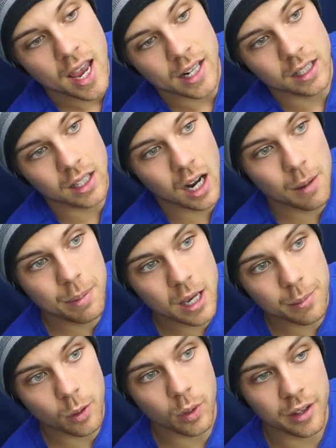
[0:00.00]
And a lot of
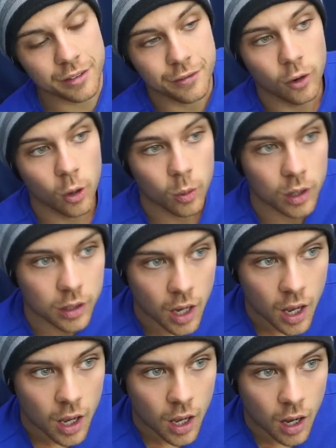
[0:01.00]
people with a forward
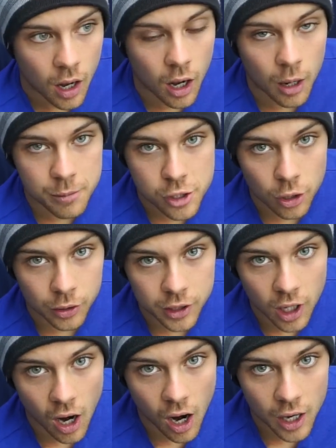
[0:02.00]

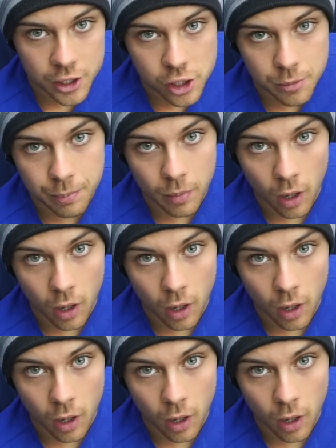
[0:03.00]
shoulder hunch